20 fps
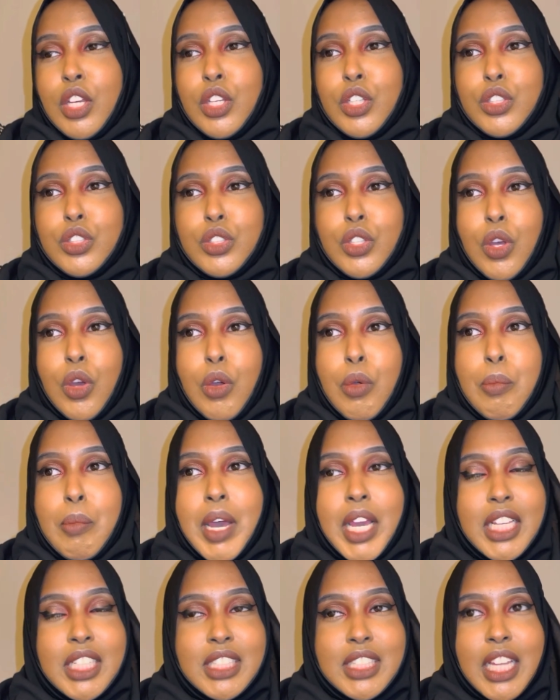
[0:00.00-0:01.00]
So
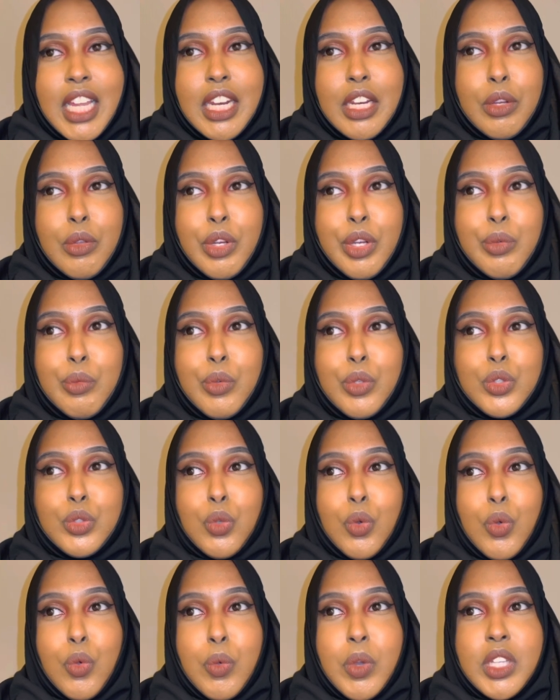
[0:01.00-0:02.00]
my standard was
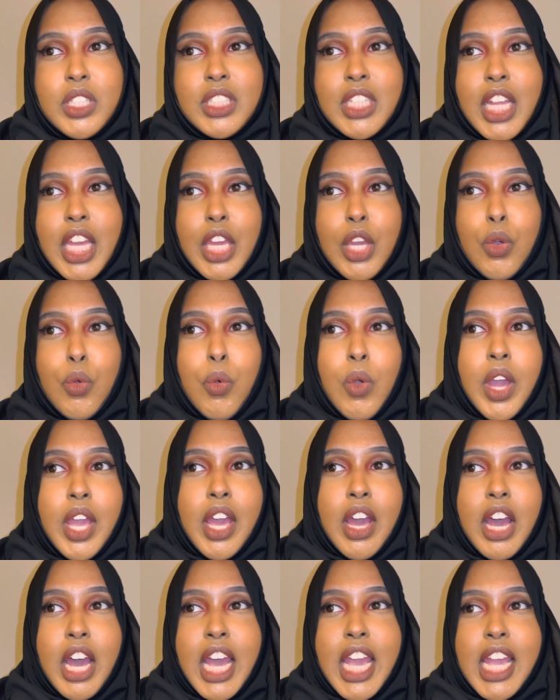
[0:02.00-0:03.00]
always, like, quite
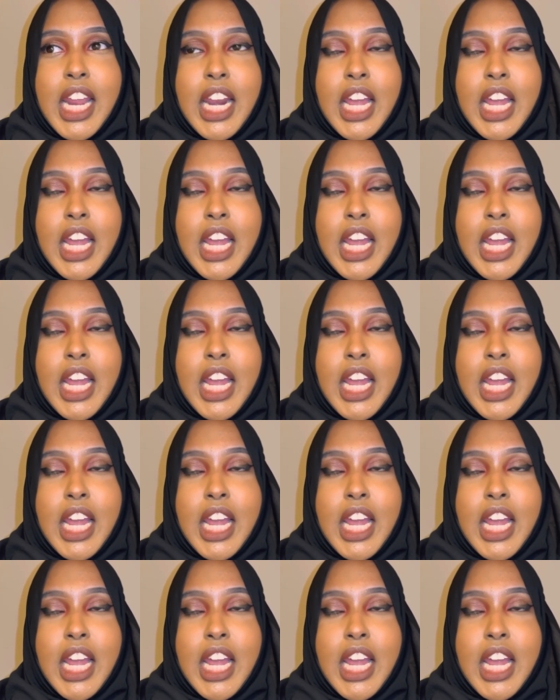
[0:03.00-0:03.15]
higher.